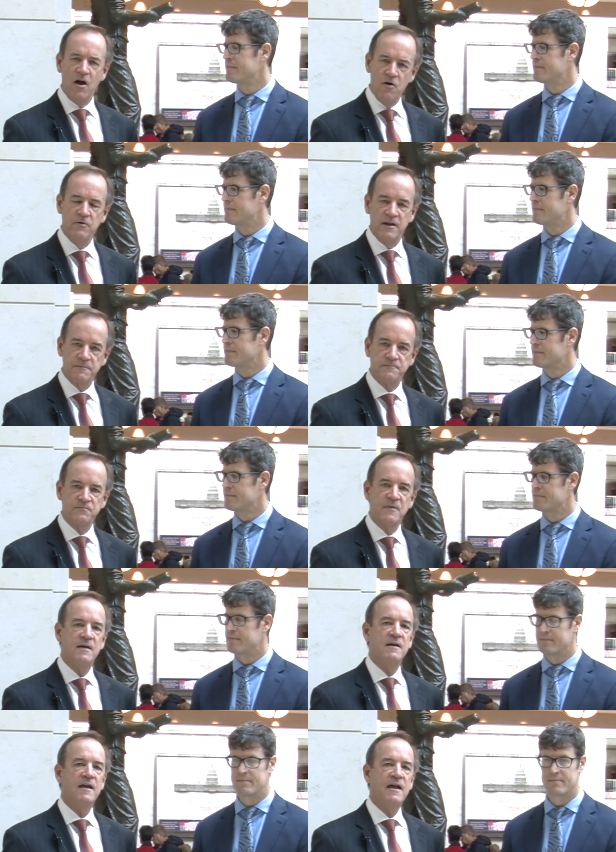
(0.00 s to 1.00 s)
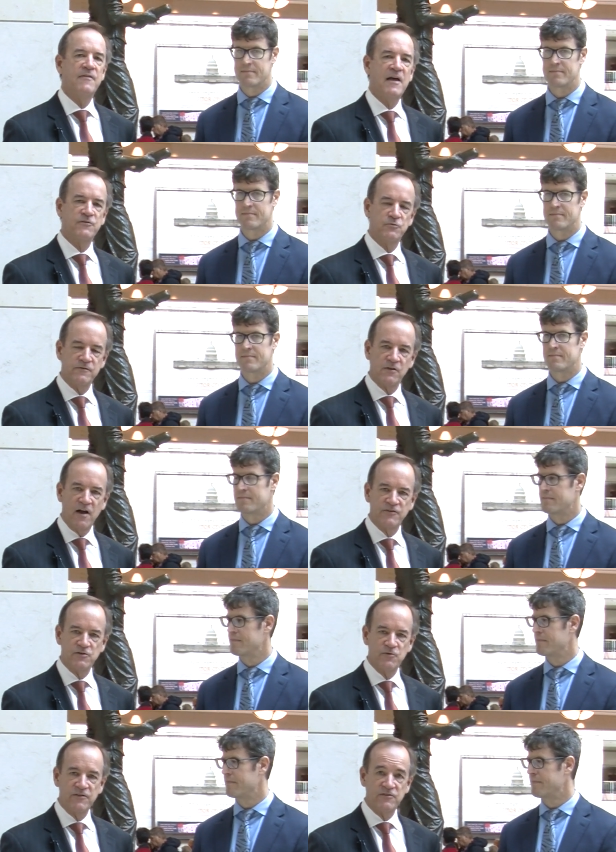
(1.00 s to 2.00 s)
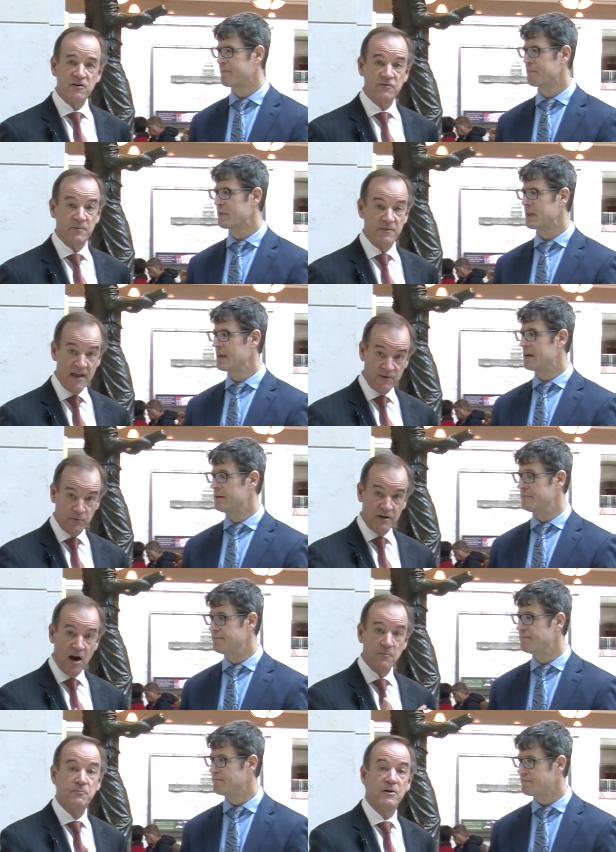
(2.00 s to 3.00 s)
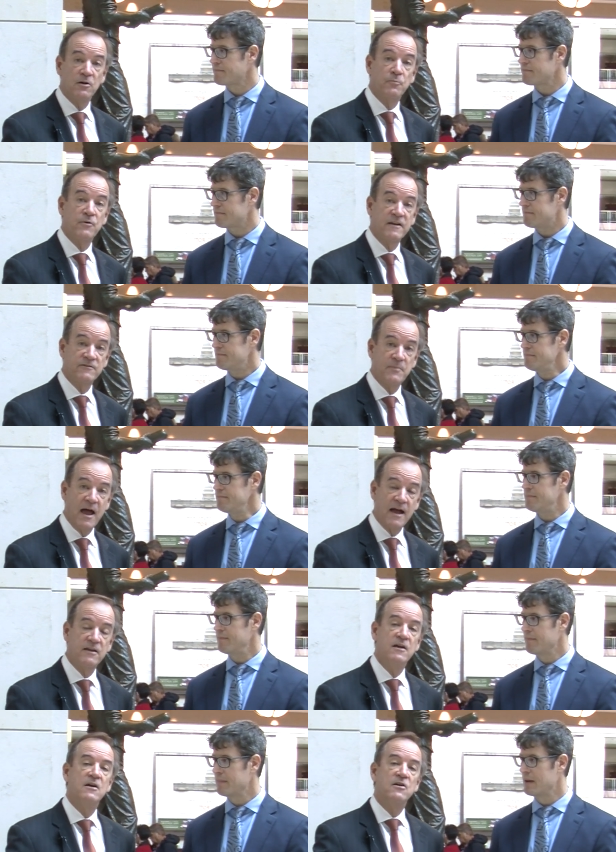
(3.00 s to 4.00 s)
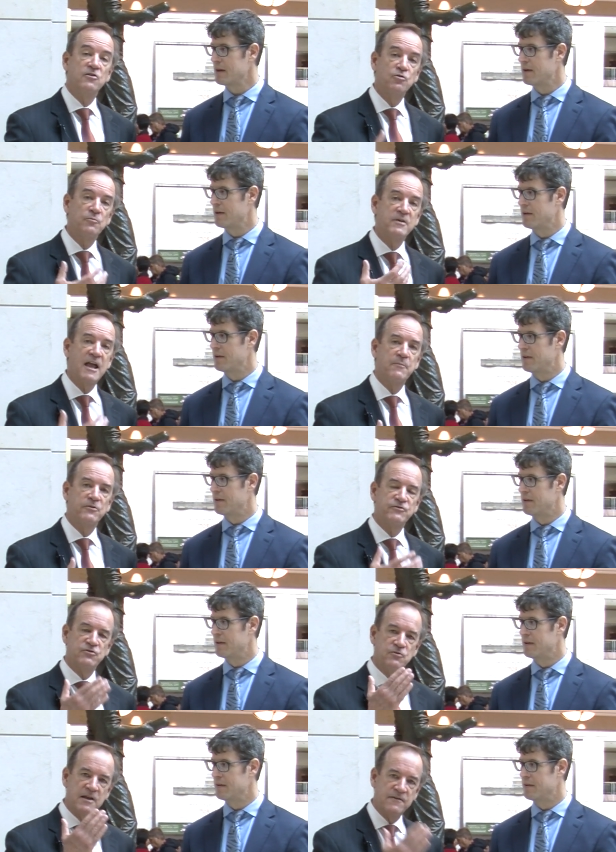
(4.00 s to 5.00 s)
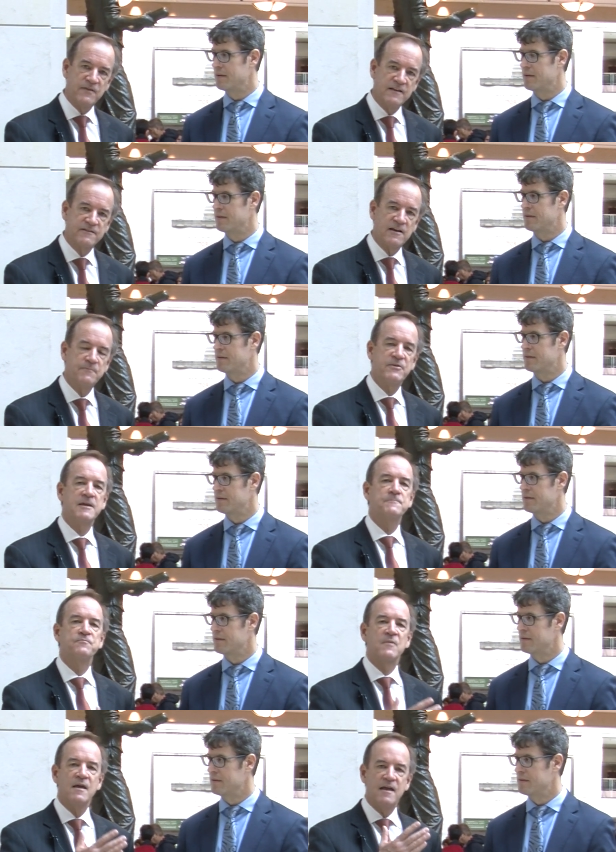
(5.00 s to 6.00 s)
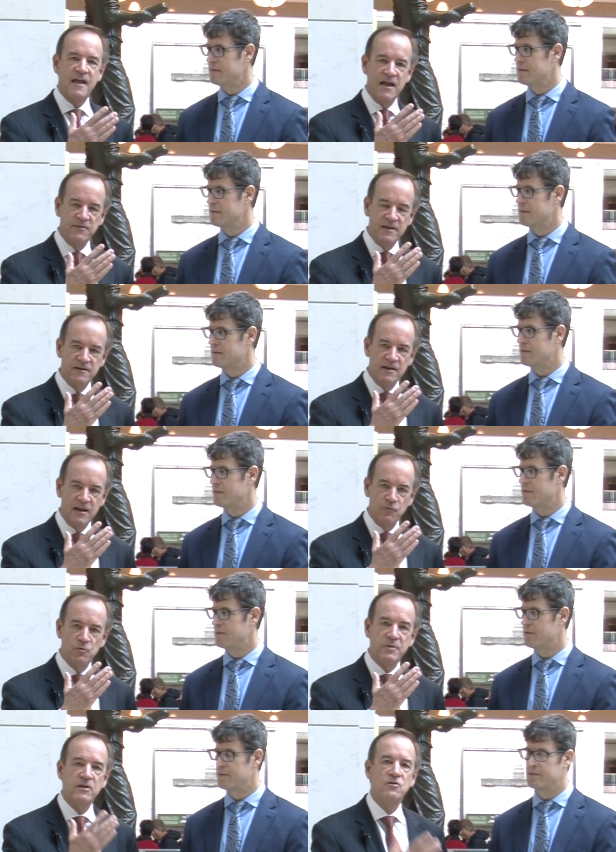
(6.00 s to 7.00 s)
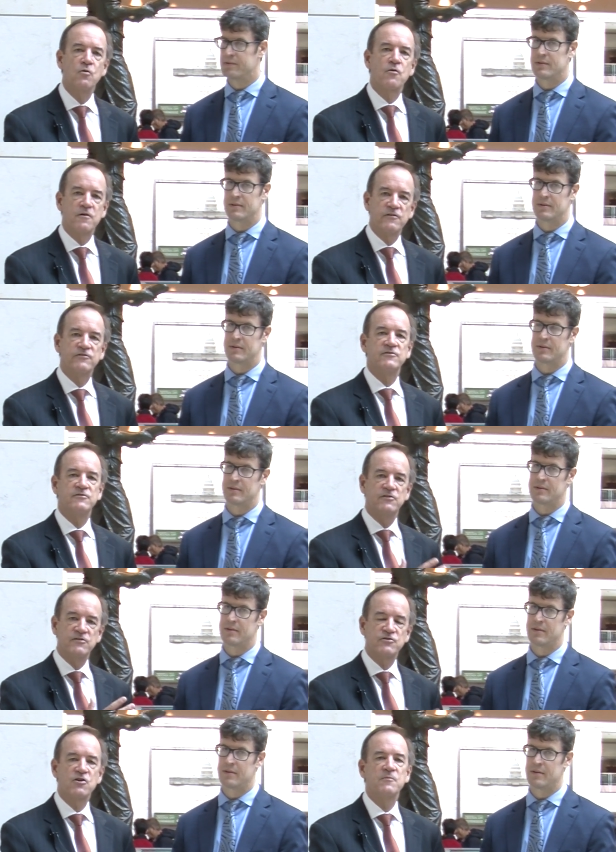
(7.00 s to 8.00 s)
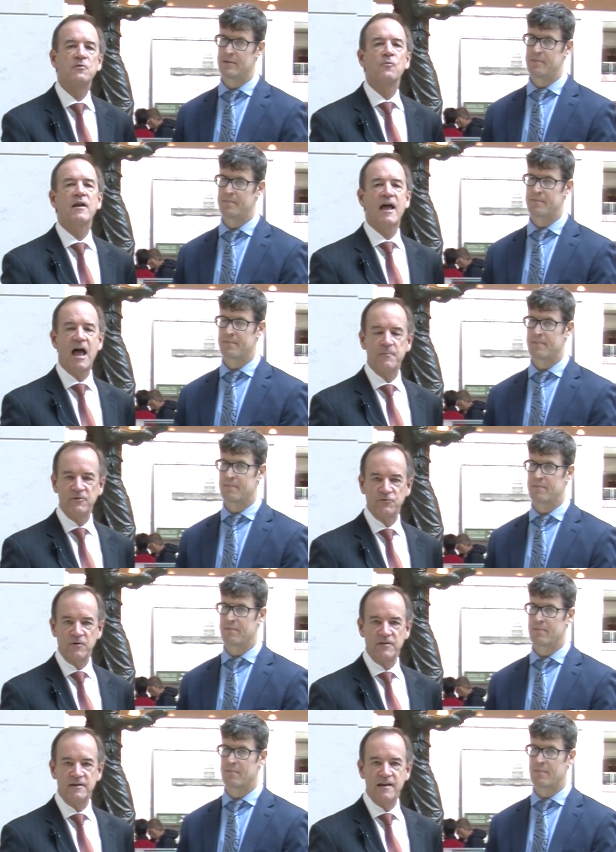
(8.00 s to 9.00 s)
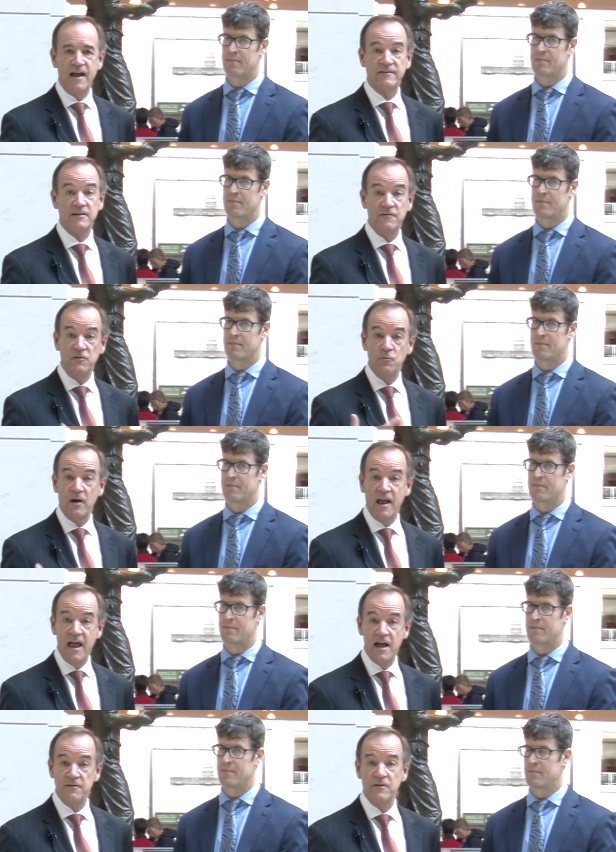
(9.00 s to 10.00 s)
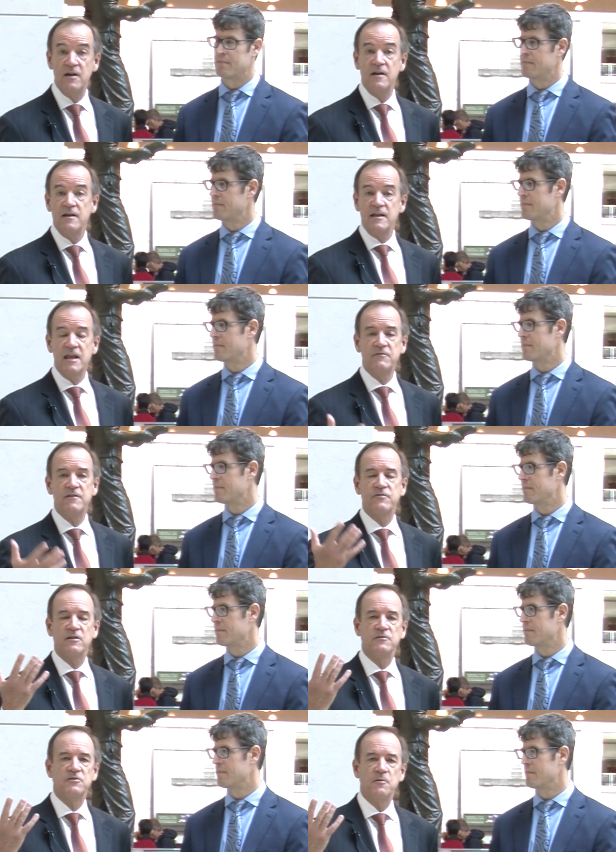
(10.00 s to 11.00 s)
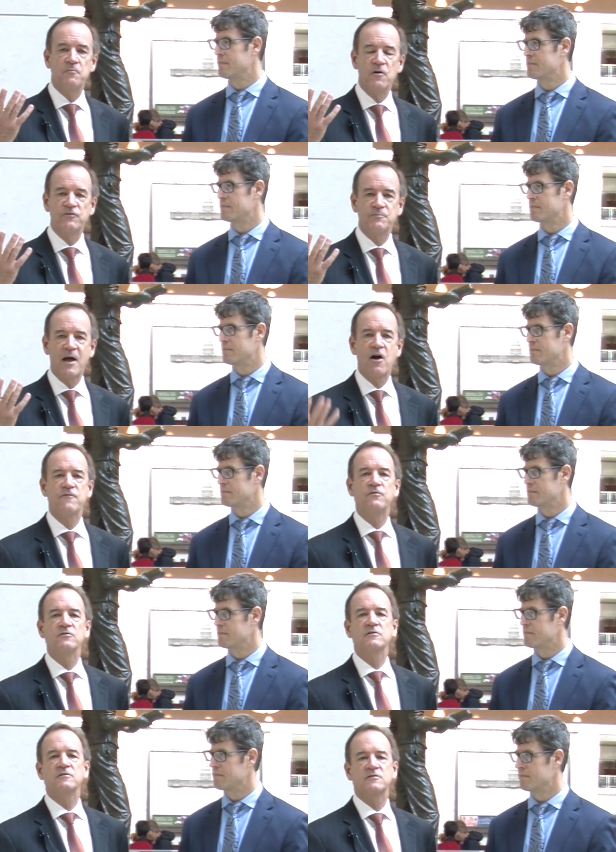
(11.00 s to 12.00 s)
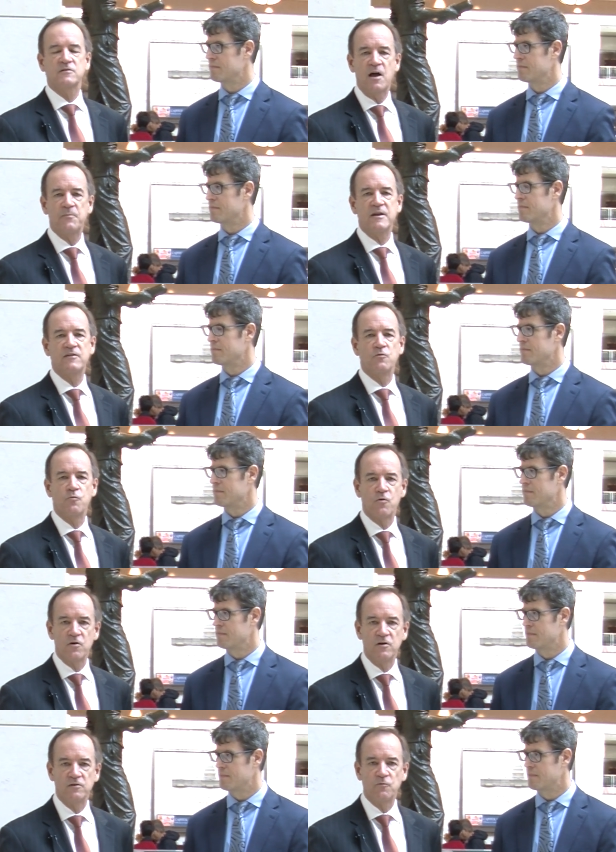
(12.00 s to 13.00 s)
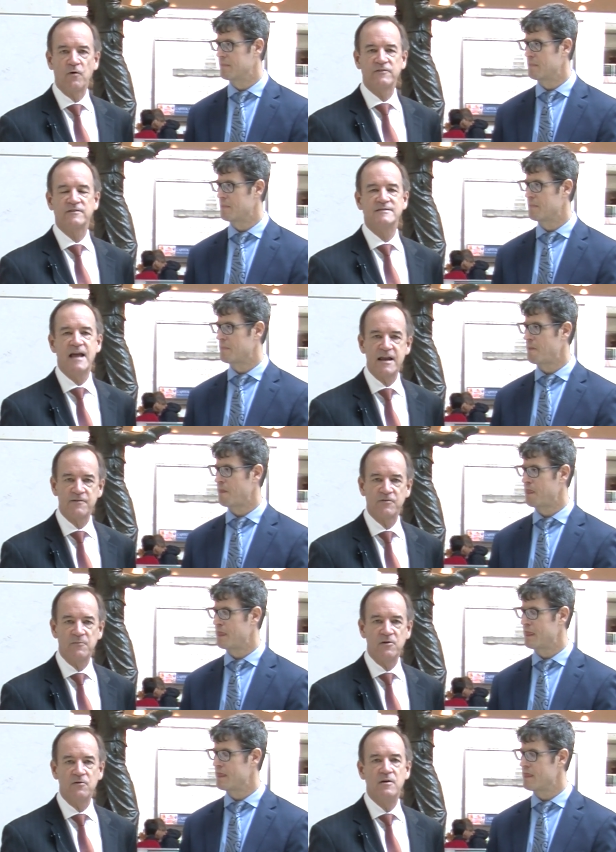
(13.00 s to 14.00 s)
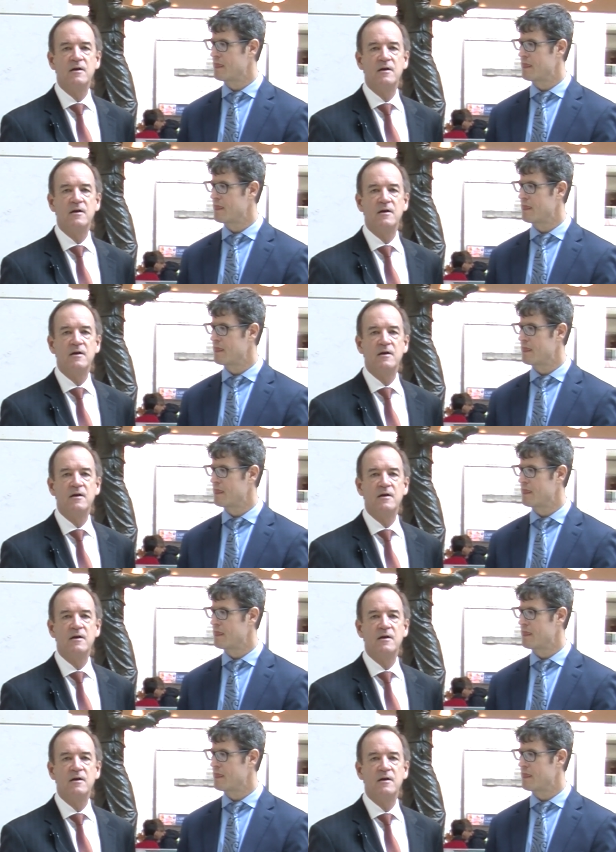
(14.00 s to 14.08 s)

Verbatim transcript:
Speaker 1: own it. And that's what we've lost in recent years, but that's what our bill brings back. You'll be able to invent something, and then it will be yours to determine what happens with it next. And if you want to have even if the, the most powerful company in the world wants to take it from you,